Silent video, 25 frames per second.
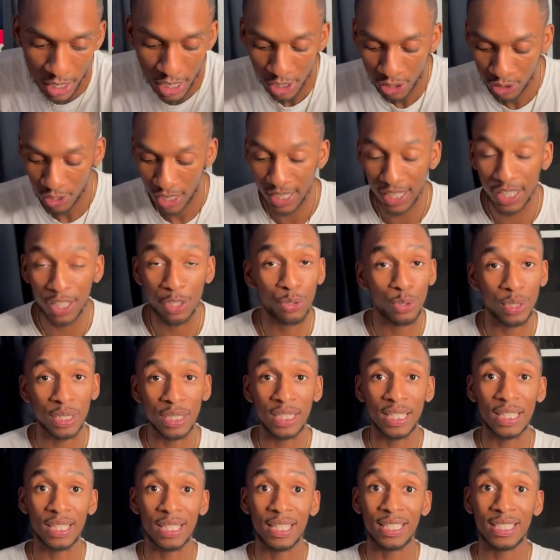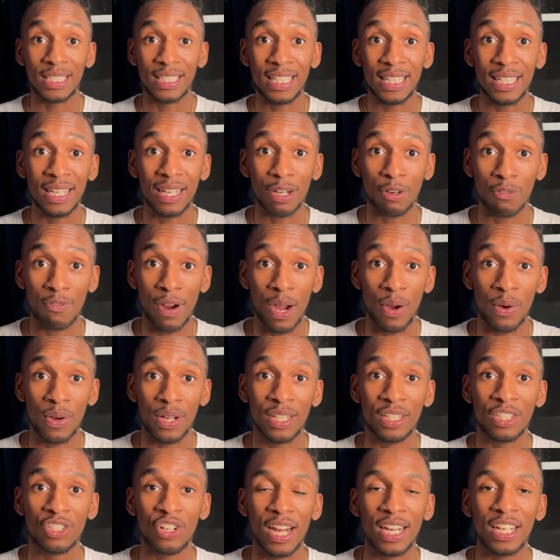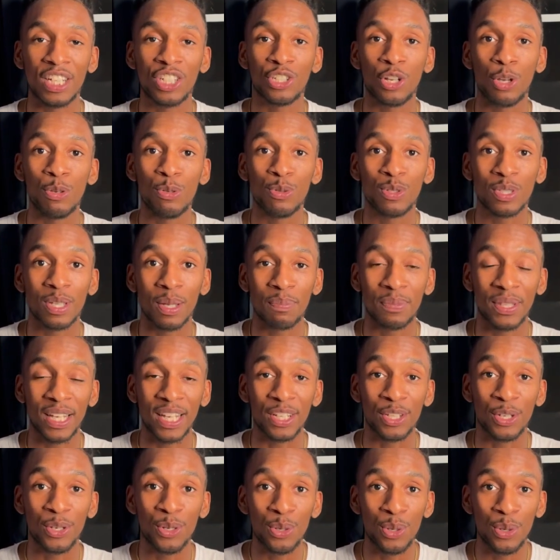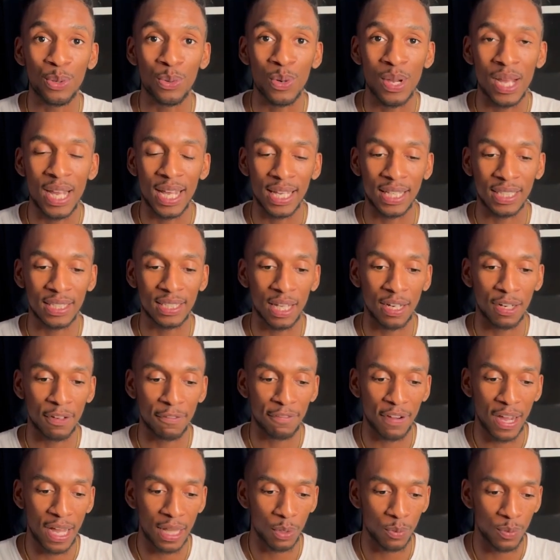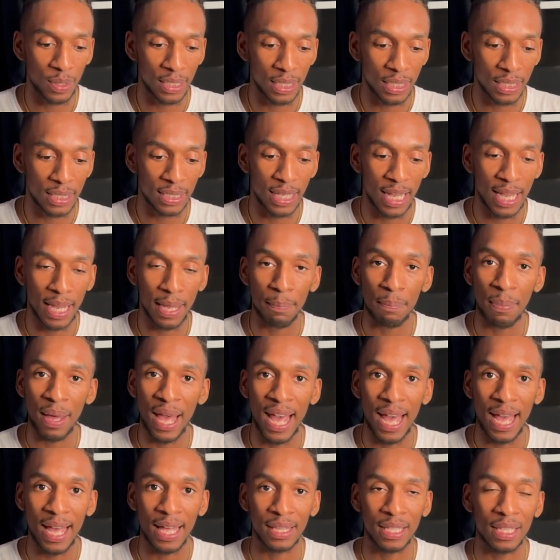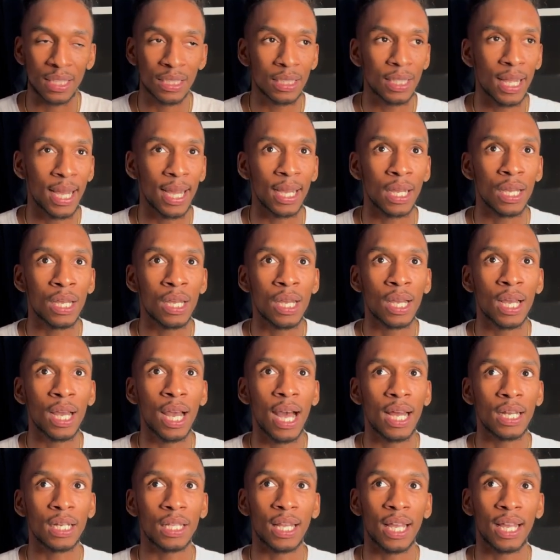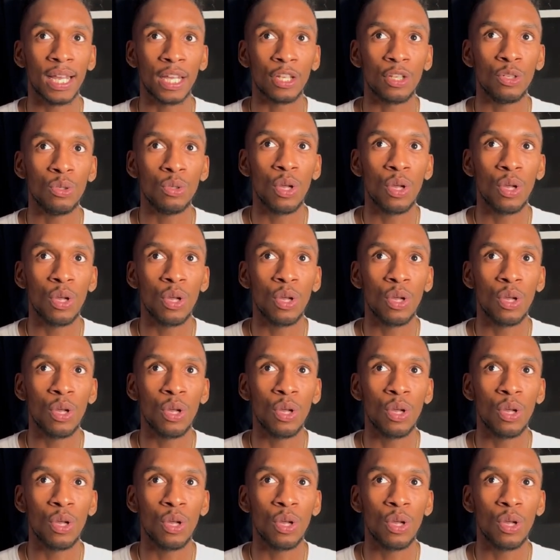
trying to get you to see the scenic route, trying to show you something new instead of following the same path. It's like, kind of like, you